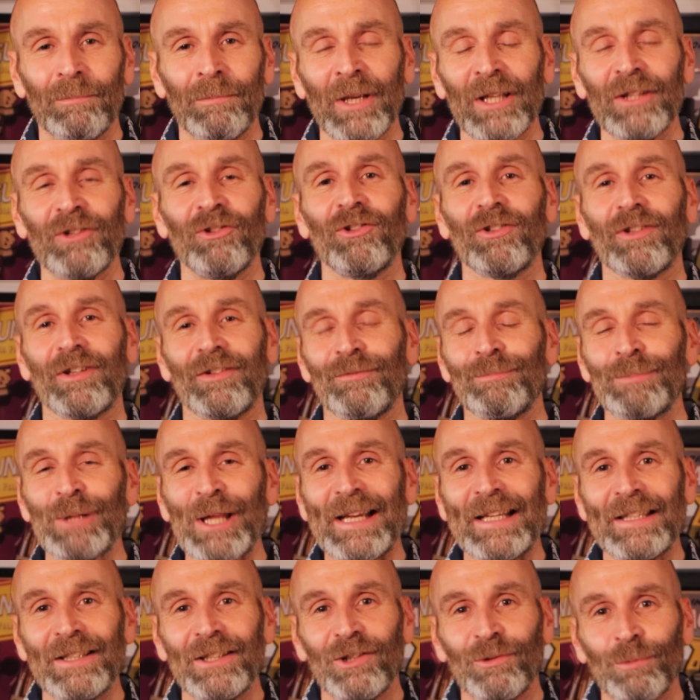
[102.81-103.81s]
Mixture of
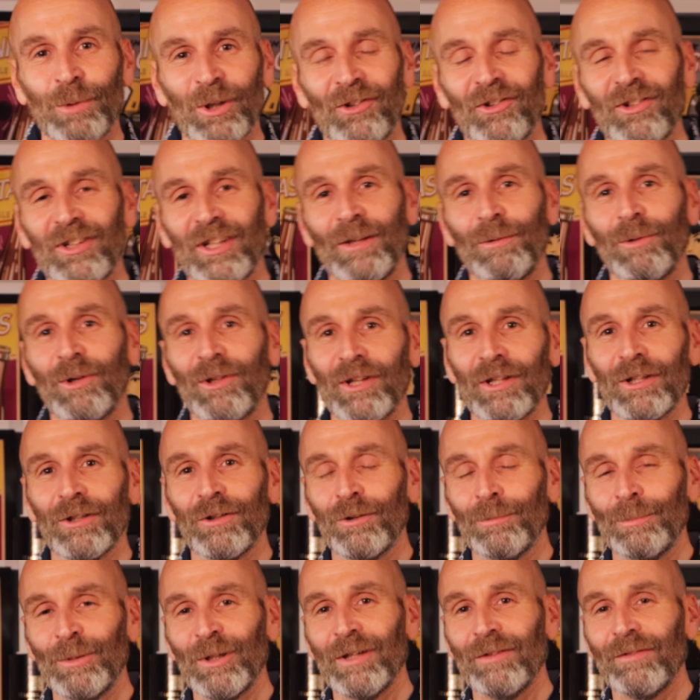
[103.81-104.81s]
blended whiskey with a
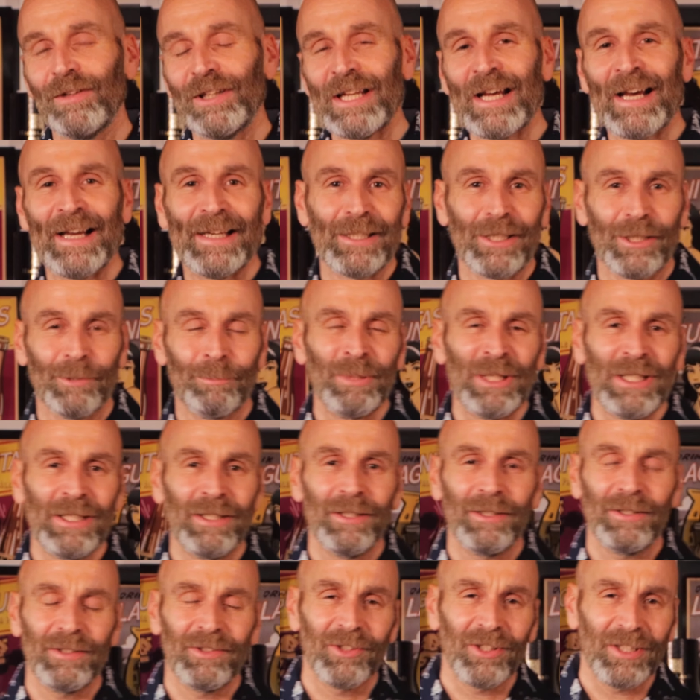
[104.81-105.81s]
little bit of an Islay
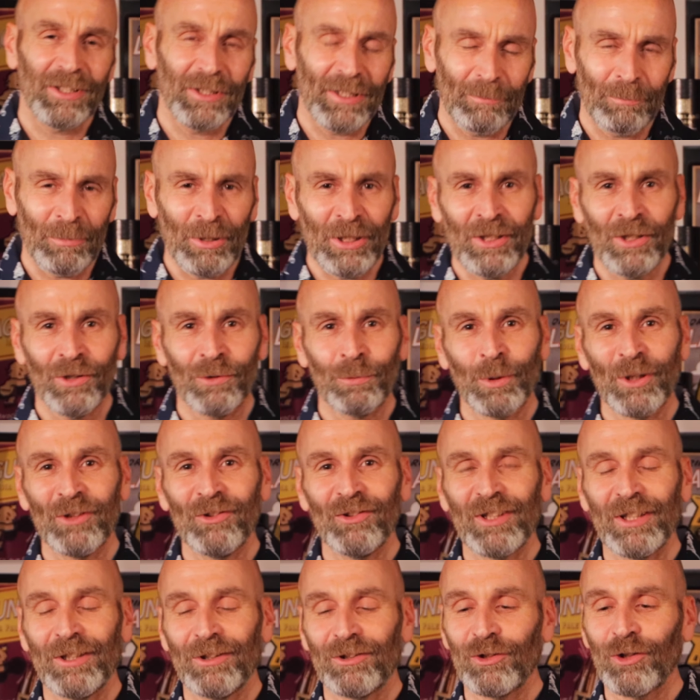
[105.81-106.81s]
peated
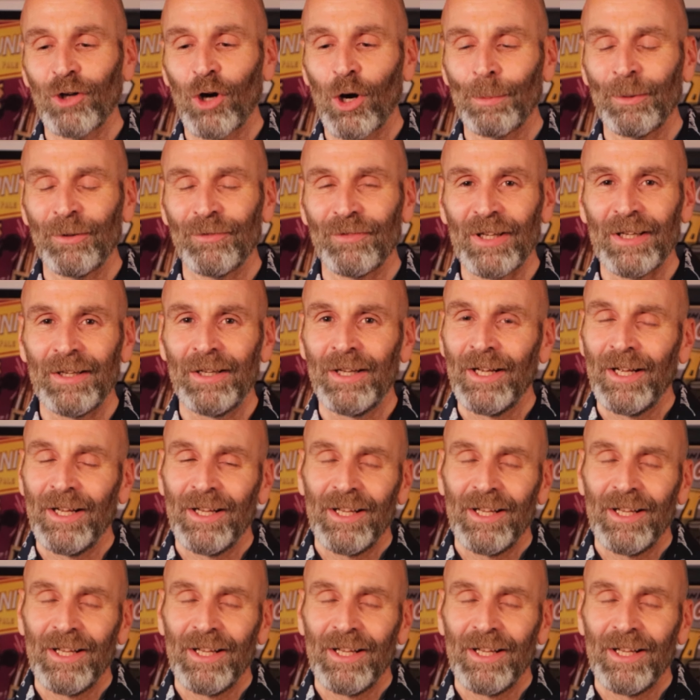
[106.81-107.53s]
whiskey on top of it.